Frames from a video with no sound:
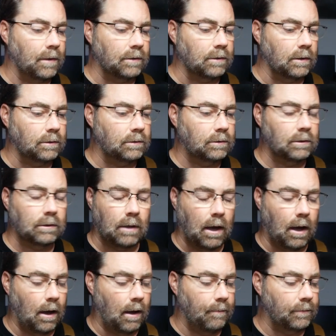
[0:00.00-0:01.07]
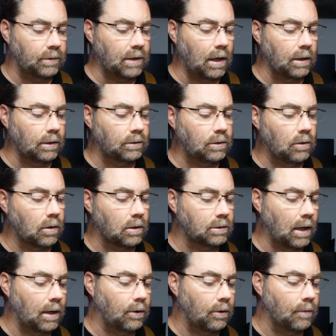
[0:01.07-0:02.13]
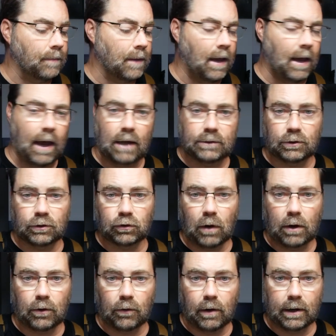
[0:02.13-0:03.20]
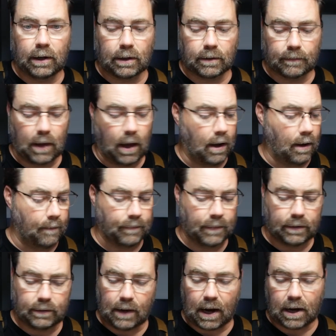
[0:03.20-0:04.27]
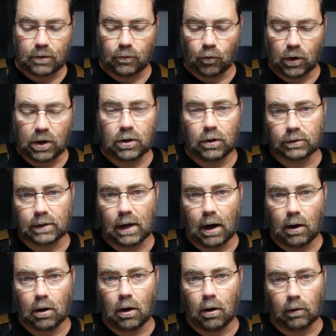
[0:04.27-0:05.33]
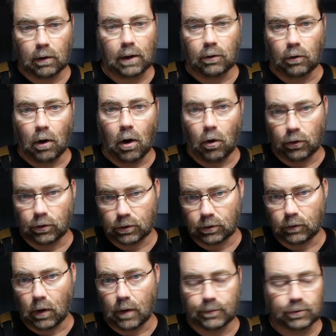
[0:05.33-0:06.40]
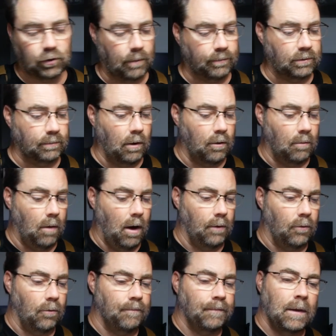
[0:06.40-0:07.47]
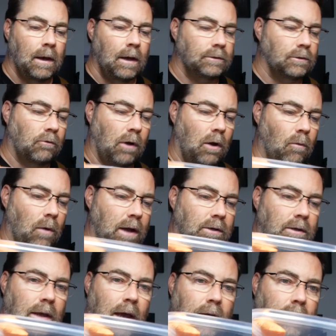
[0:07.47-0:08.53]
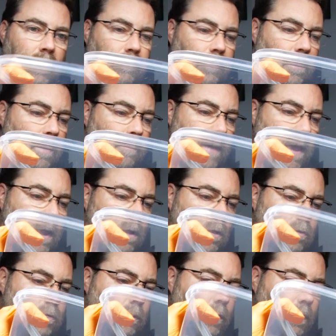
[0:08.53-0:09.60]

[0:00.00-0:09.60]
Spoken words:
It's a stainless steel container. It has a strainer in it that I can reuse the alcohol later on to strip some other model. It's a great way to kind of cut back on your